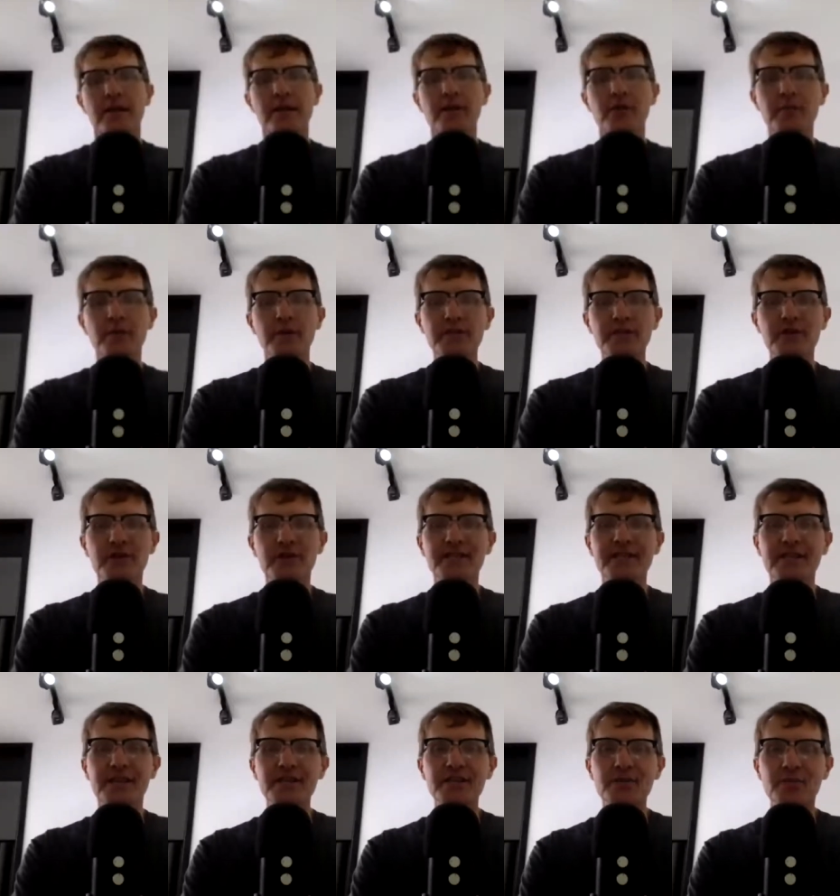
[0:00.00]
Yeah, you mentioned the
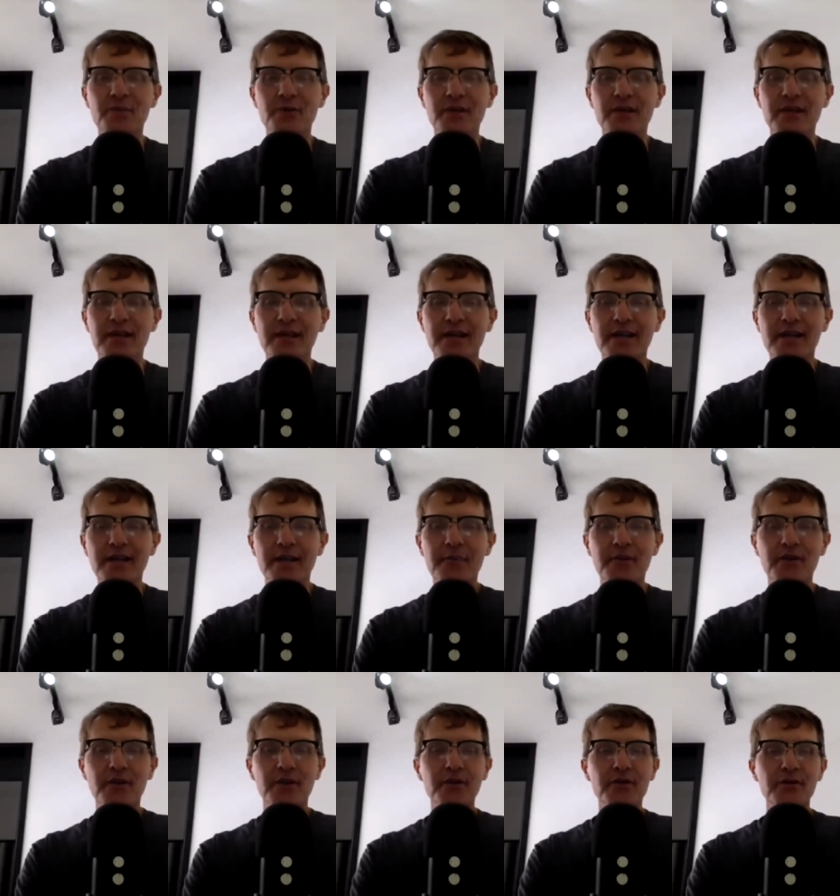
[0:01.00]
textbook, and I,
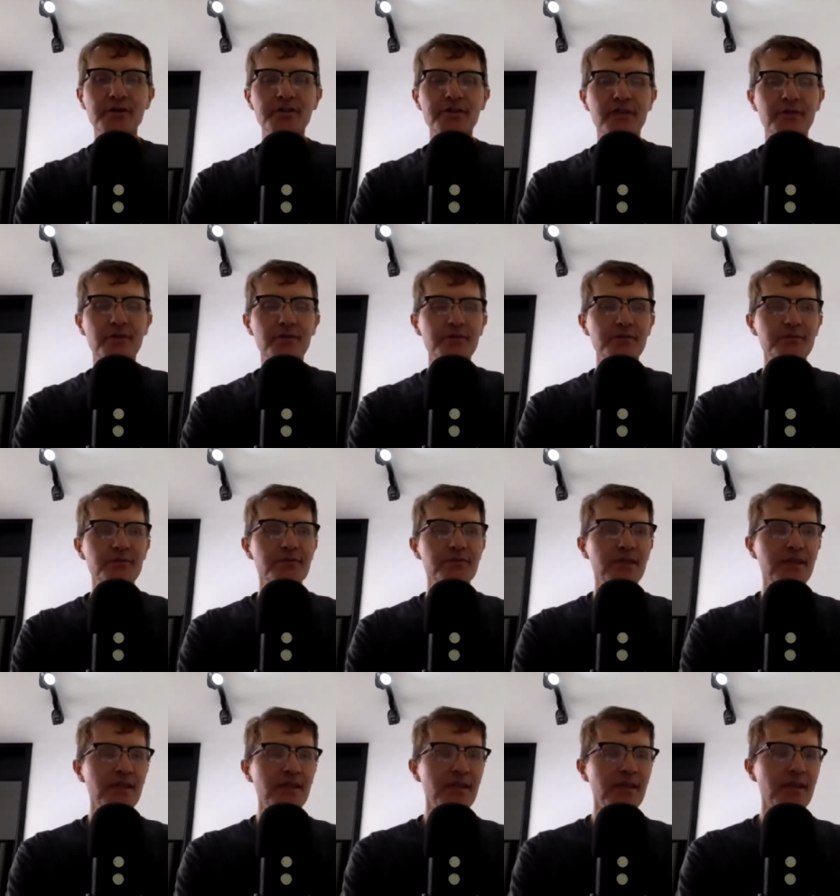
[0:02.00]
I'm curious. I was
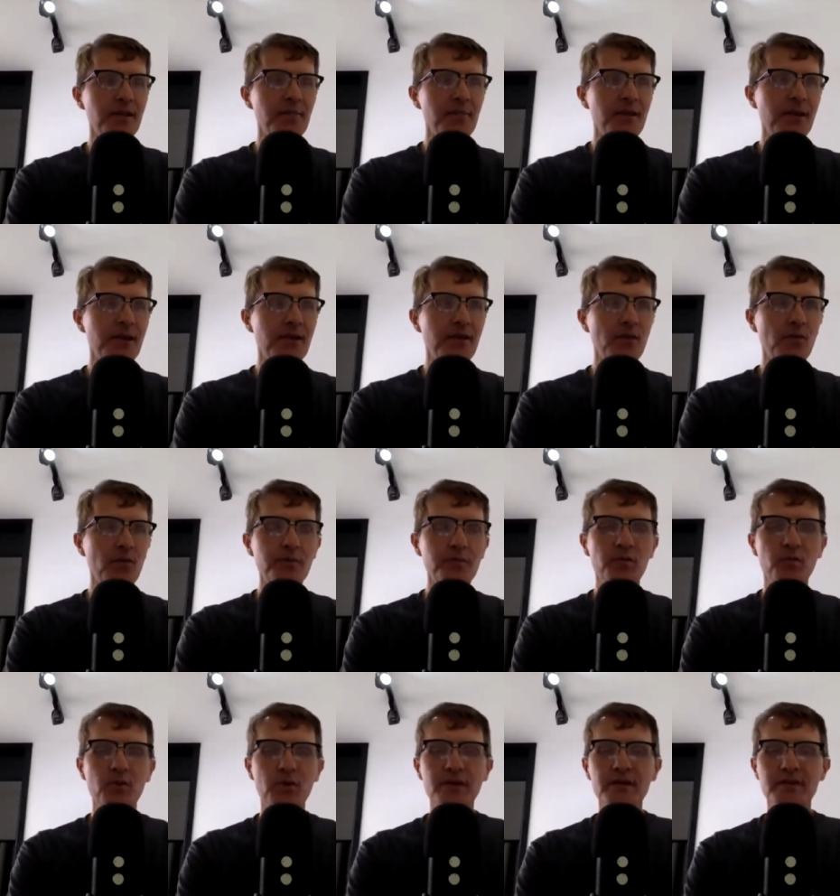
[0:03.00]
thinking about at what
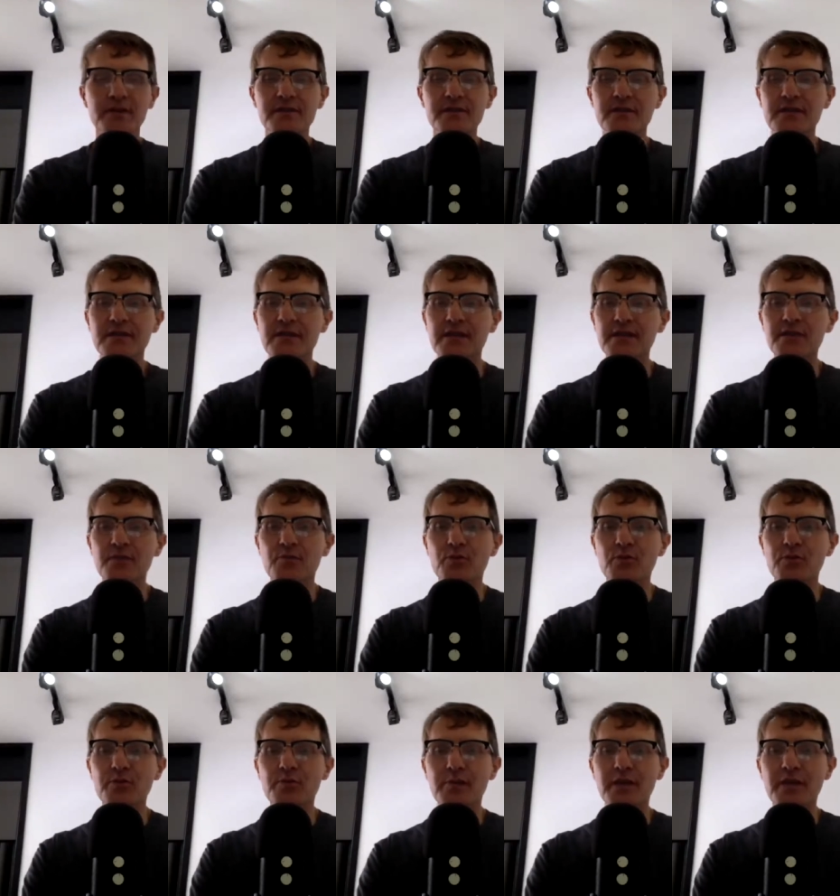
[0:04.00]
point does the
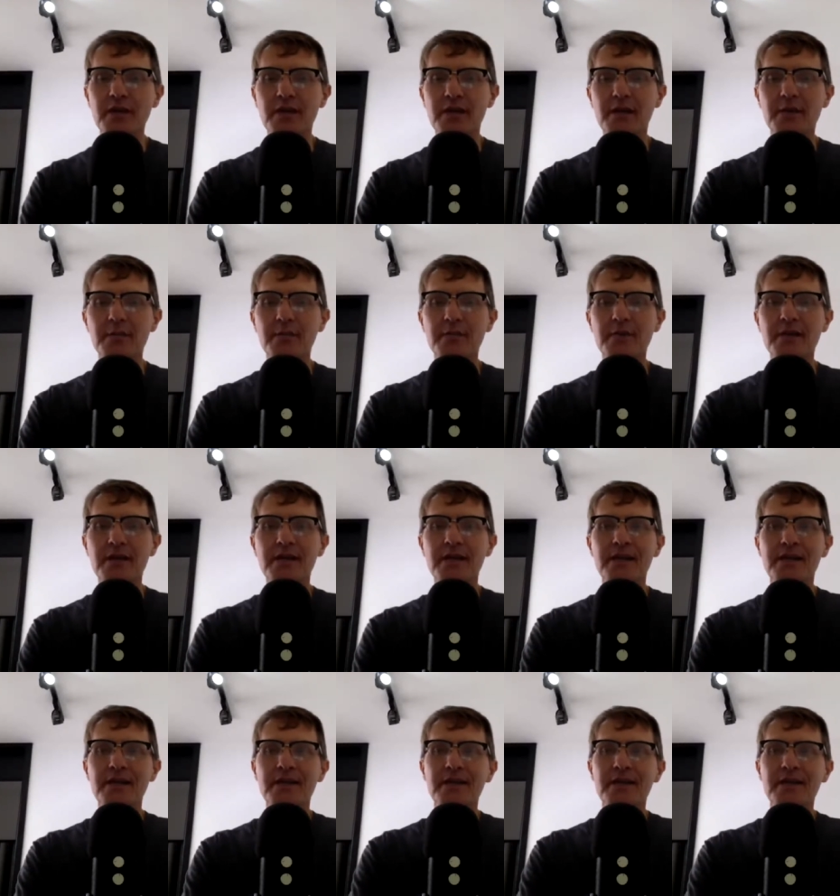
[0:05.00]
textbook become